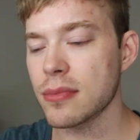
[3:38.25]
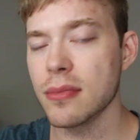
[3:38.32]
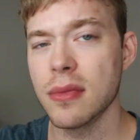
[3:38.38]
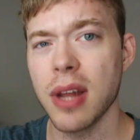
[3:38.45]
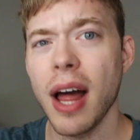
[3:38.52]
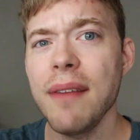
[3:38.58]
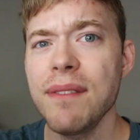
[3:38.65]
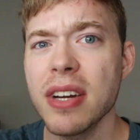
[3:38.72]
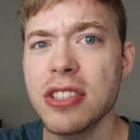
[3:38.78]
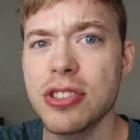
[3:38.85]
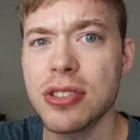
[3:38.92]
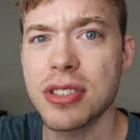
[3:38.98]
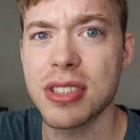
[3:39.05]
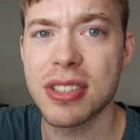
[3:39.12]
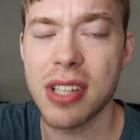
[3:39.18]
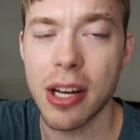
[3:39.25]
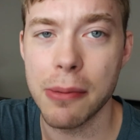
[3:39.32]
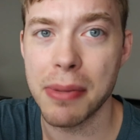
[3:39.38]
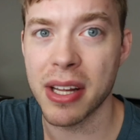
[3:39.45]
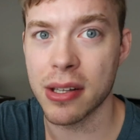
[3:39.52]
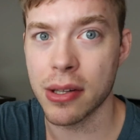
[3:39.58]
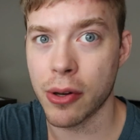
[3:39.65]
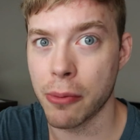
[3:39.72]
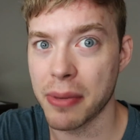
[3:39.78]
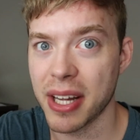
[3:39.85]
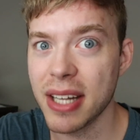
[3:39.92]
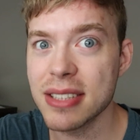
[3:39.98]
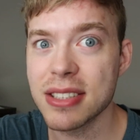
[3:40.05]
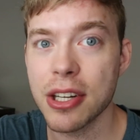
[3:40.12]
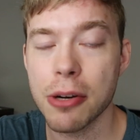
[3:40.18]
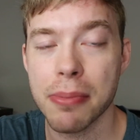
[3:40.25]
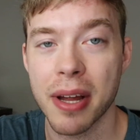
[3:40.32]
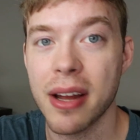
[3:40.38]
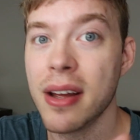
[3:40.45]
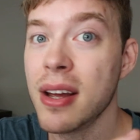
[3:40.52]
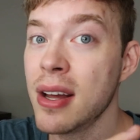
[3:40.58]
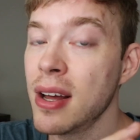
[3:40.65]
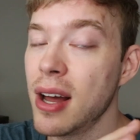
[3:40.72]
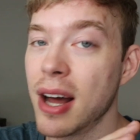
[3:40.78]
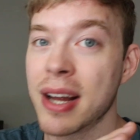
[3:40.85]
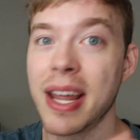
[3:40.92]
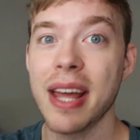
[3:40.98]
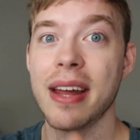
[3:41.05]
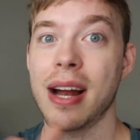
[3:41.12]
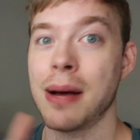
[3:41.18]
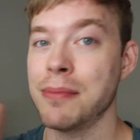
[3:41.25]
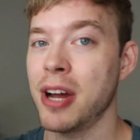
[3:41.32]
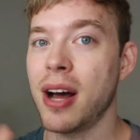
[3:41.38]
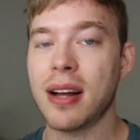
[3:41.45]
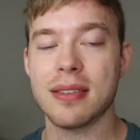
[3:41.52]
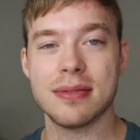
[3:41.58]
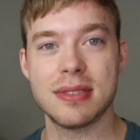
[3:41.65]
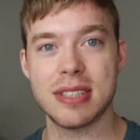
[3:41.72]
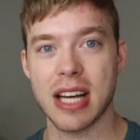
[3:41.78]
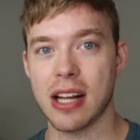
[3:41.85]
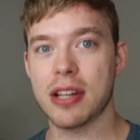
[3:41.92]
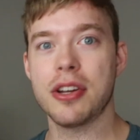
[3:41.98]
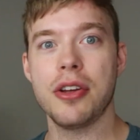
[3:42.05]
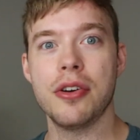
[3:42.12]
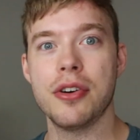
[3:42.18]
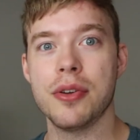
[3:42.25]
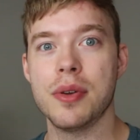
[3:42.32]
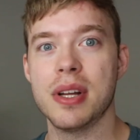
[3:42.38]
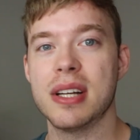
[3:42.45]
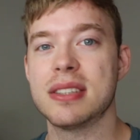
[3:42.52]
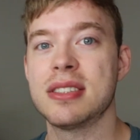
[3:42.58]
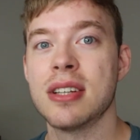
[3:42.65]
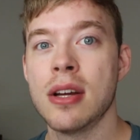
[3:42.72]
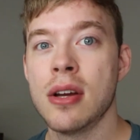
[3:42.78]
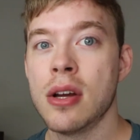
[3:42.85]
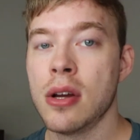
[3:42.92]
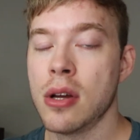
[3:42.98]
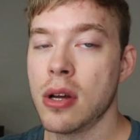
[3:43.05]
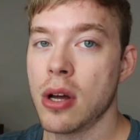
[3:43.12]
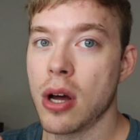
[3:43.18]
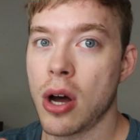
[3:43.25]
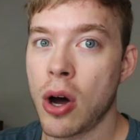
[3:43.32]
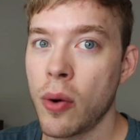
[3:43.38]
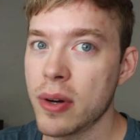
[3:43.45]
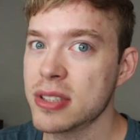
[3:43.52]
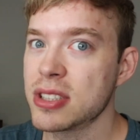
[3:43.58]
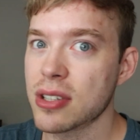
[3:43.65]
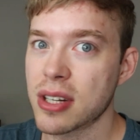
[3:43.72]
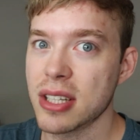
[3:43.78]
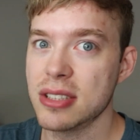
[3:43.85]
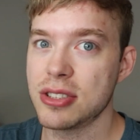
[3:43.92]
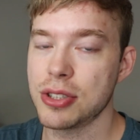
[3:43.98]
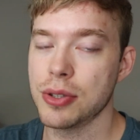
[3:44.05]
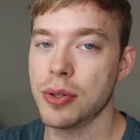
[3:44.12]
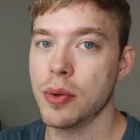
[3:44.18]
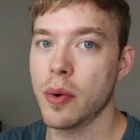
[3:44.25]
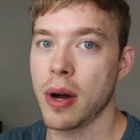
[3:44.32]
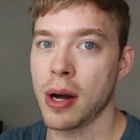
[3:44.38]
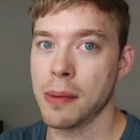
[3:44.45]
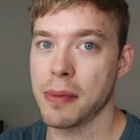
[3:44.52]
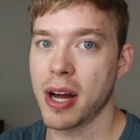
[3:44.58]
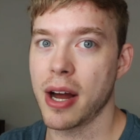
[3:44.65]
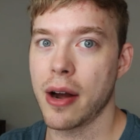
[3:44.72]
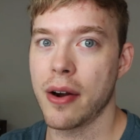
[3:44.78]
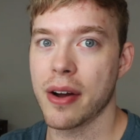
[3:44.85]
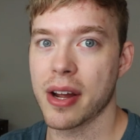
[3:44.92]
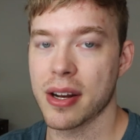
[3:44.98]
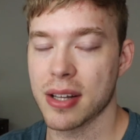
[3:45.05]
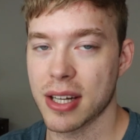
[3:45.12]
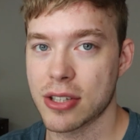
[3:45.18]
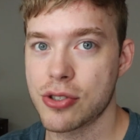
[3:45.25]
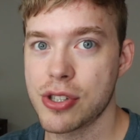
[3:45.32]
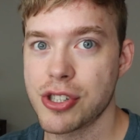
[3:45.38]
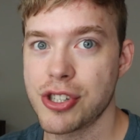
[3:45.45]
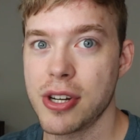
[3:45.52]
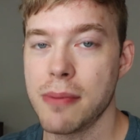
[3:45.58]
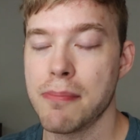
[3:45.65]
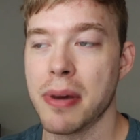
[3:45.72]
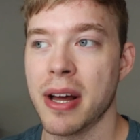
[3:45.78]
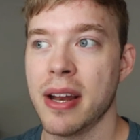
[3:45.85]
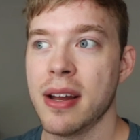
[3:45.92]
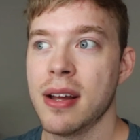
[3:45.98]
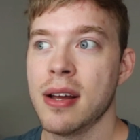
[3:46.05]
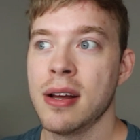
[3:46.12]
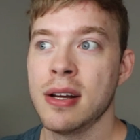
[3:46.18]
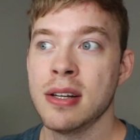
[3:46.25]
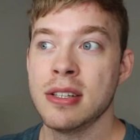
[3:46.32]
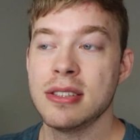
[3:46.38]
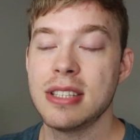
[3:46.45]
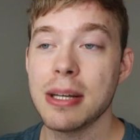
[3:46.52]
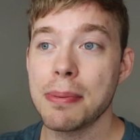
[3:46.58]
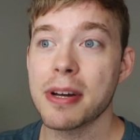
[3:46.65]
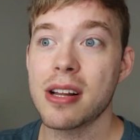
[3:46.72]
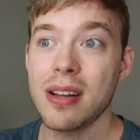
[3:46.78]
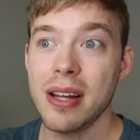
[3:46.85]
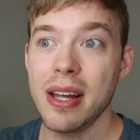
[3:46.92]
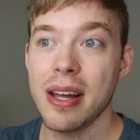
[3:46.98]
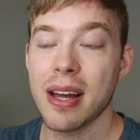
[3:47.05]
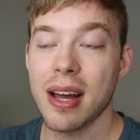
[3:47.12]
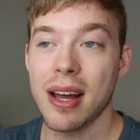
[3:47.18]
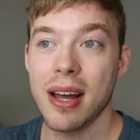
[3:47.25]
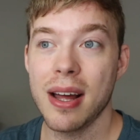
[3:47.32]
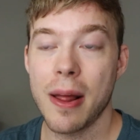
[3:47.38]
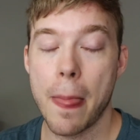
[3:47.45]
light fixtures is going to be a little bit easier, but again, I'm not telling you to do this. Always look into hiring an electrician, but typically